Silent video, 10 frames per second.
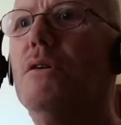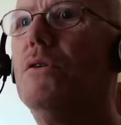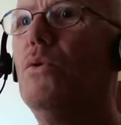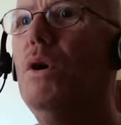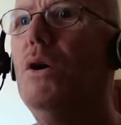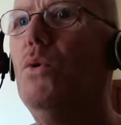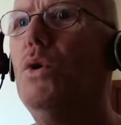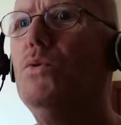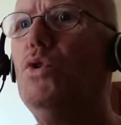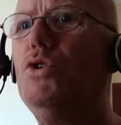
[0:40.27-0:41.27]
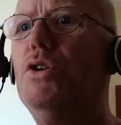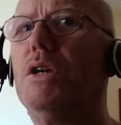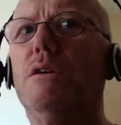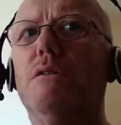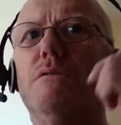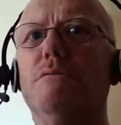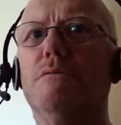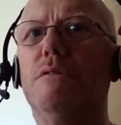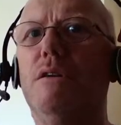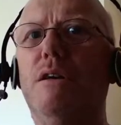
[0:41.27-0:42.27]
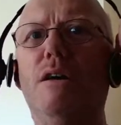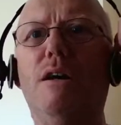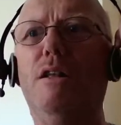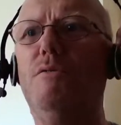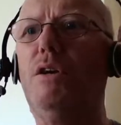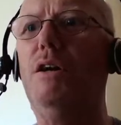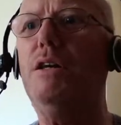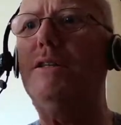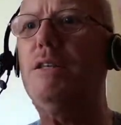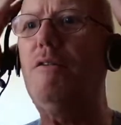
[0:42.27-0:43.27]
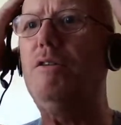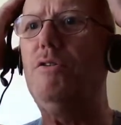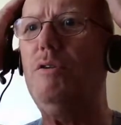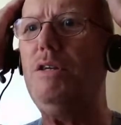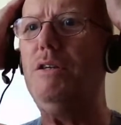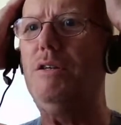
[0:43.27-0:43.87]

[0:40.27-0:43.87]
Wow, one watching. Hello guys, how are you doing?